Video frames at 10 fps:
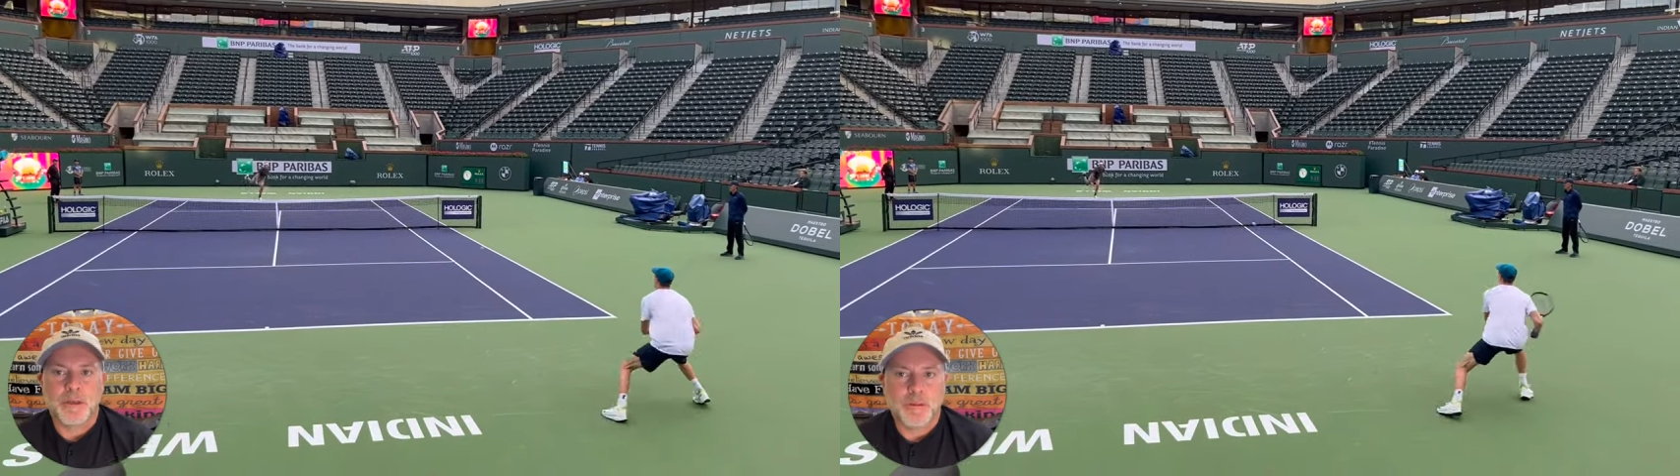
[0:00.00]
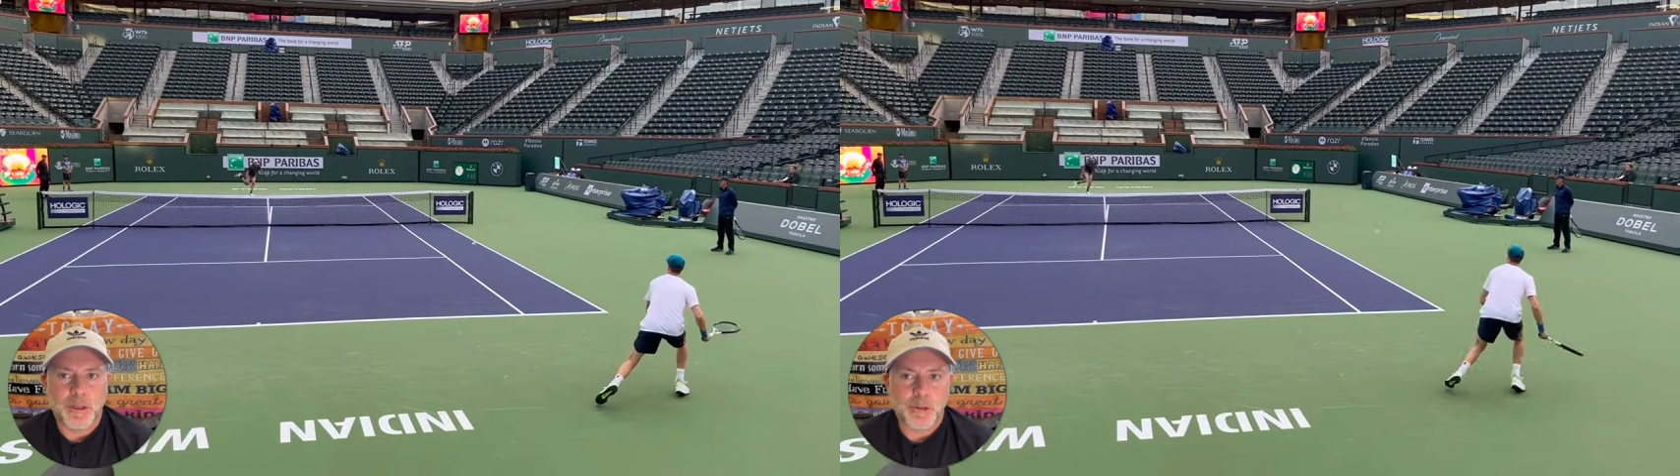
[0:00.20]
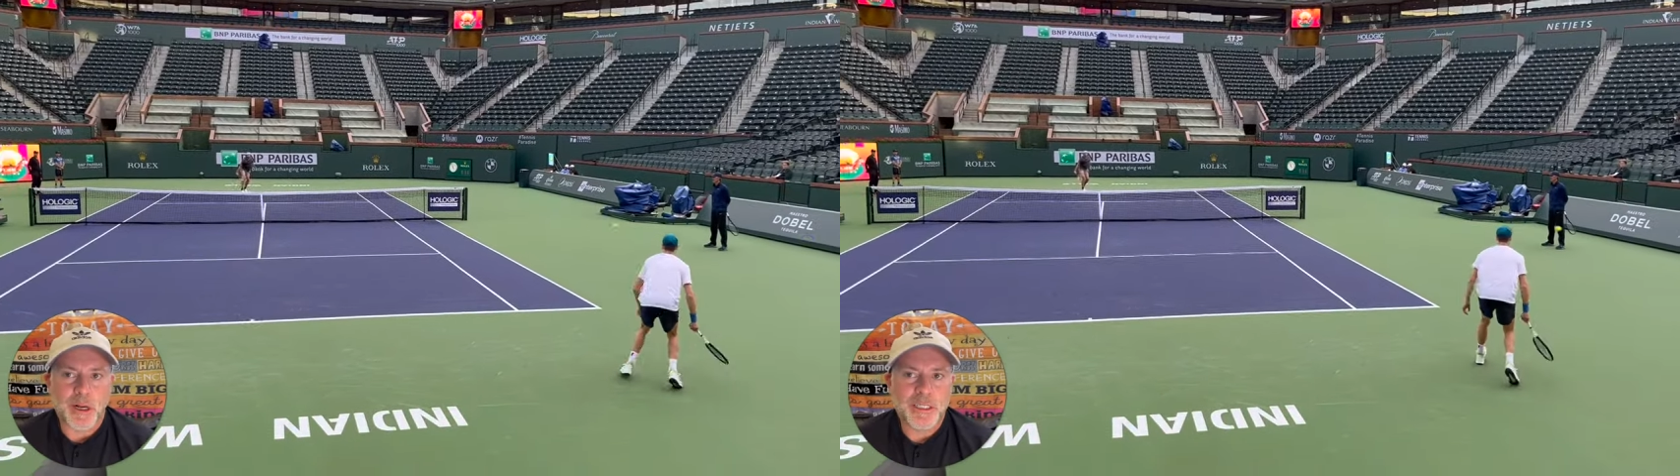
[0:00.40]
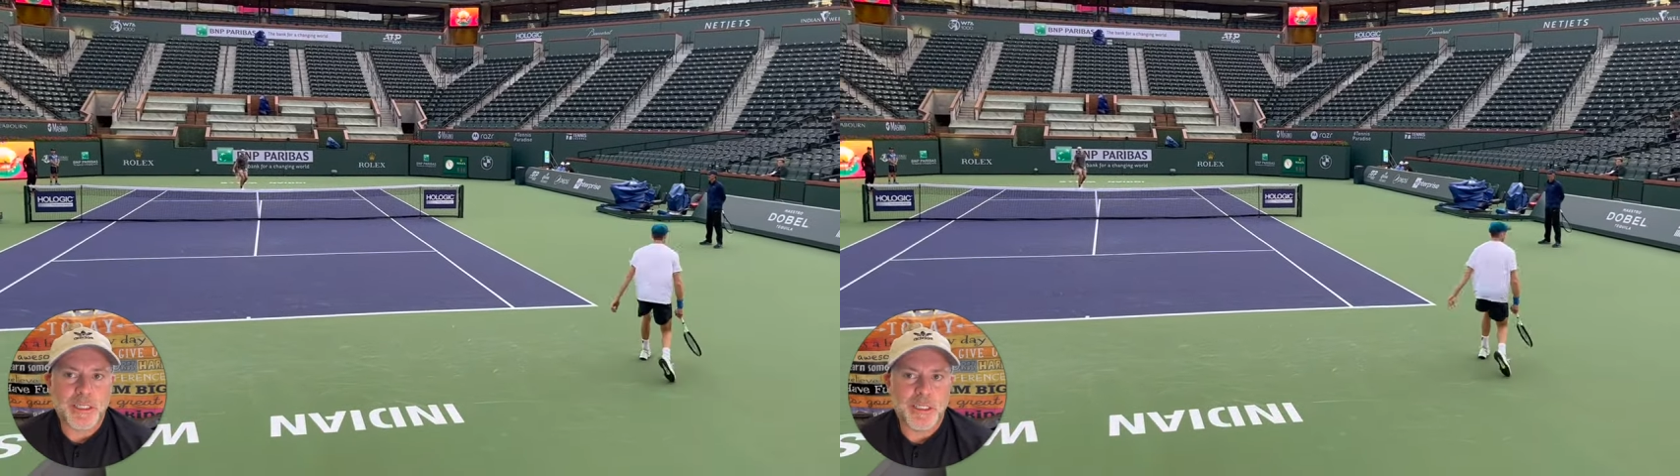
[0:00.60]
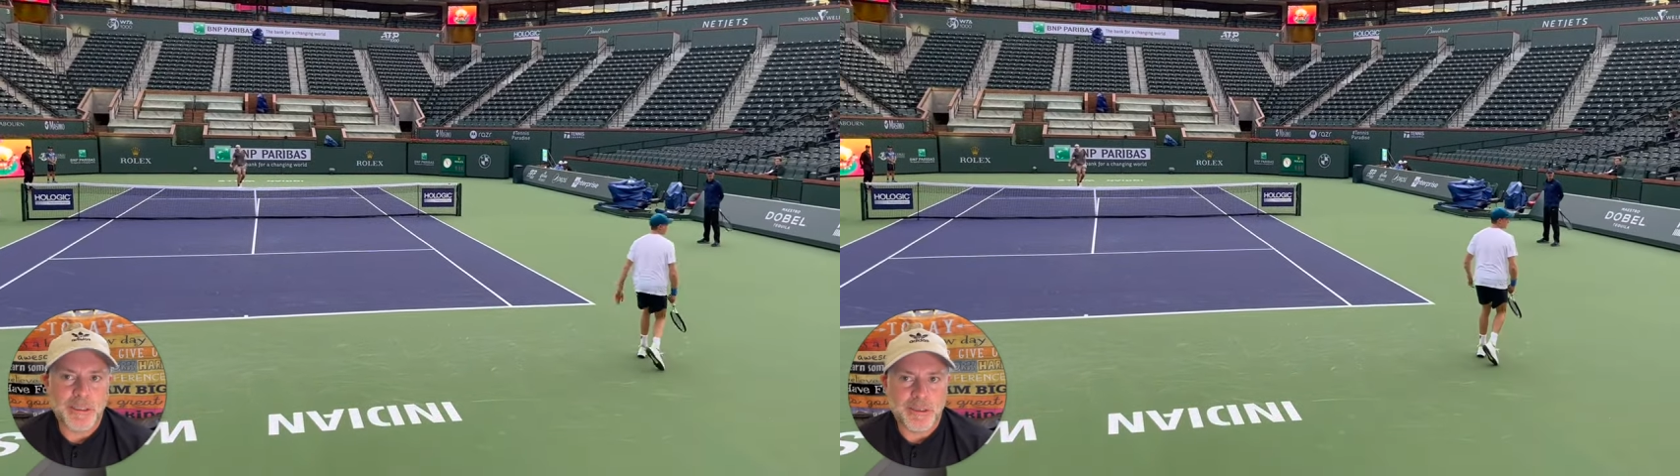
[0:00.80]
What you're
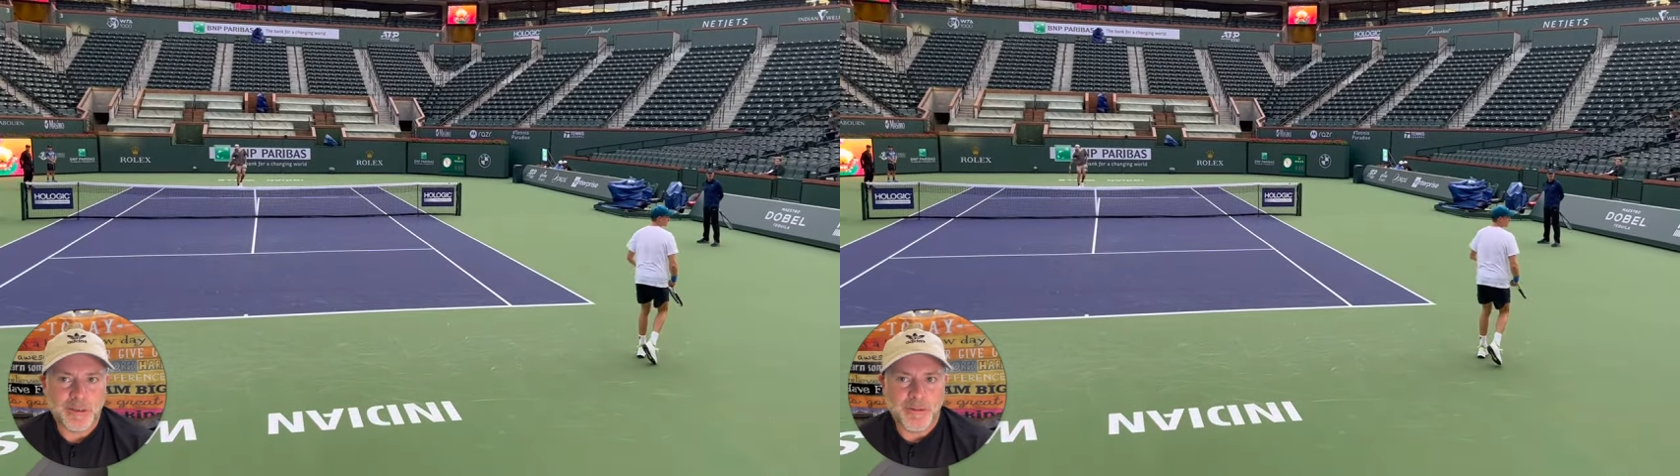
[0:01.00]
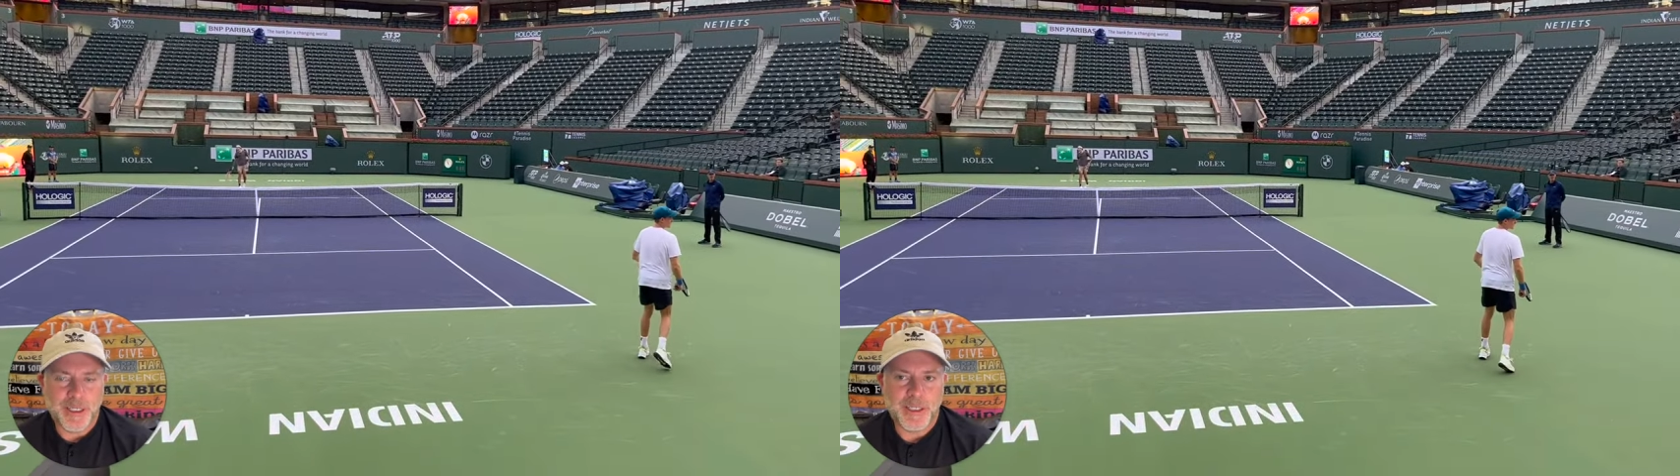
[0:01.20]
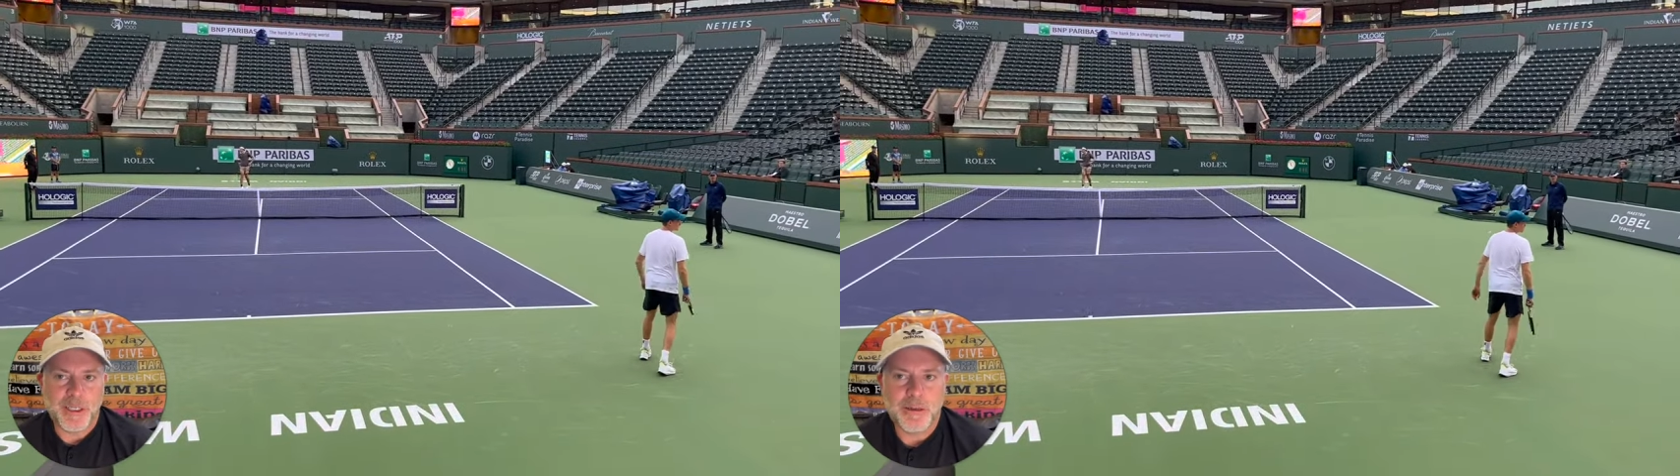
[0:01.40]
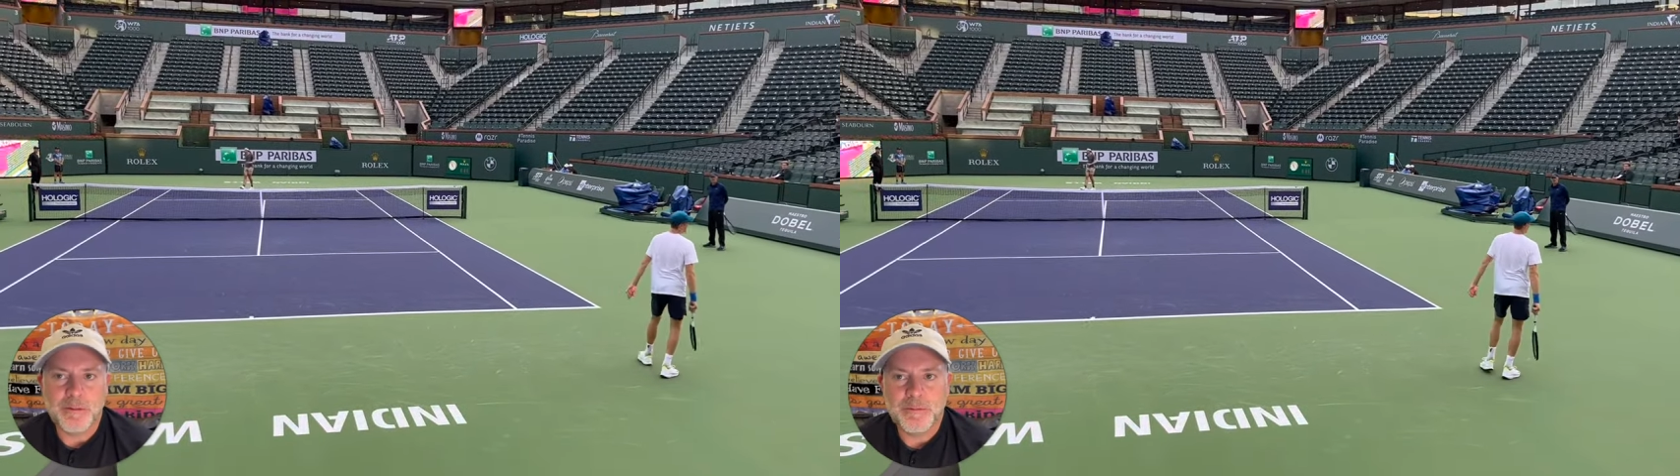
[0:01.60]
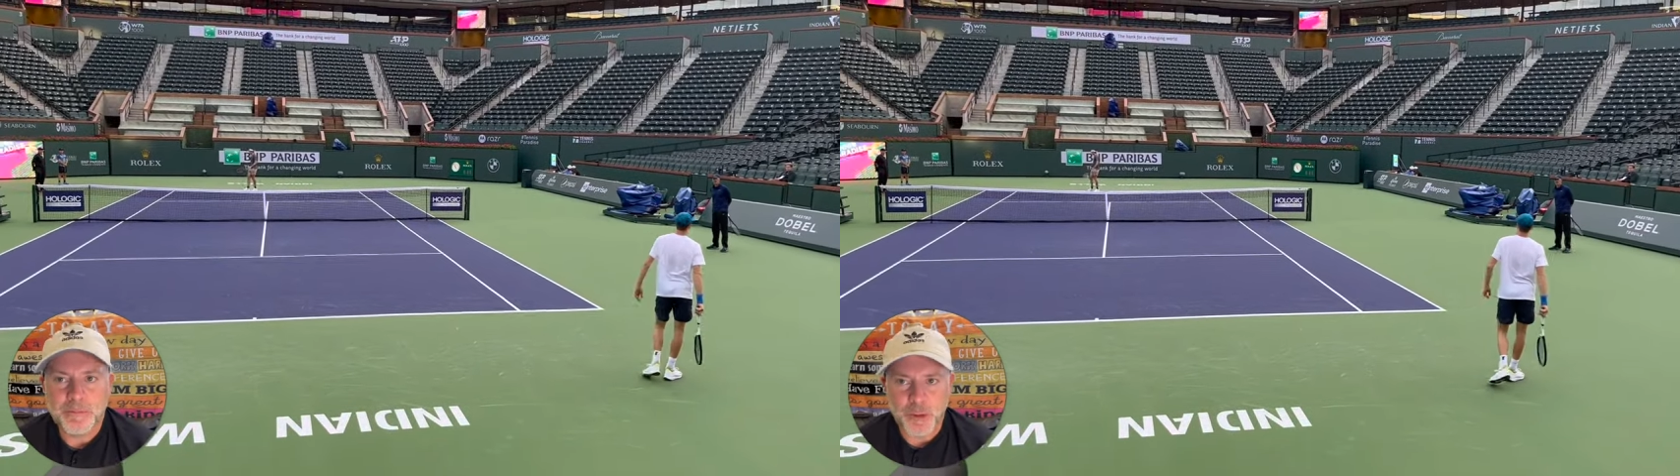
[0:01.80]
watching here is a video